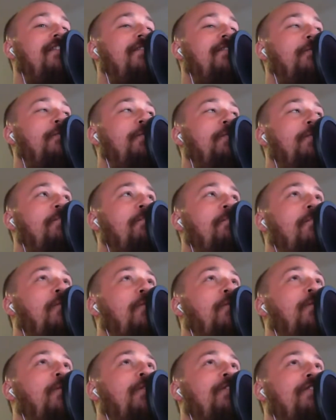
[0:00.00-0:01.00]
with
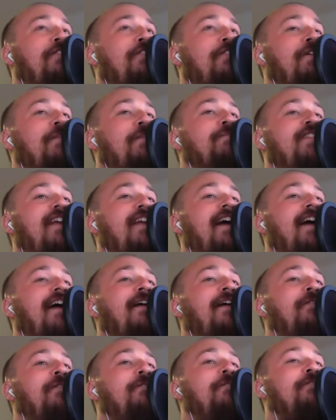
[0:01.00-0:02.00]
more thumbs
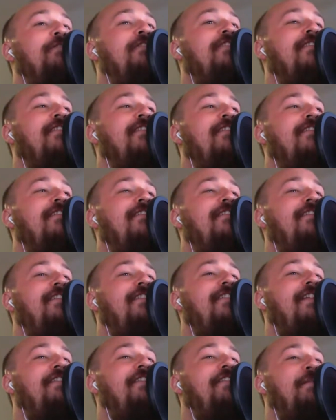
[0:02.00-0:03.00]
down
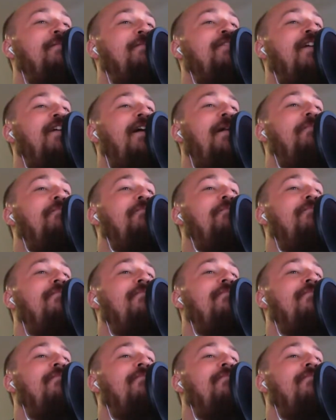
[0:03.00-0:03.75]
than thumbs up.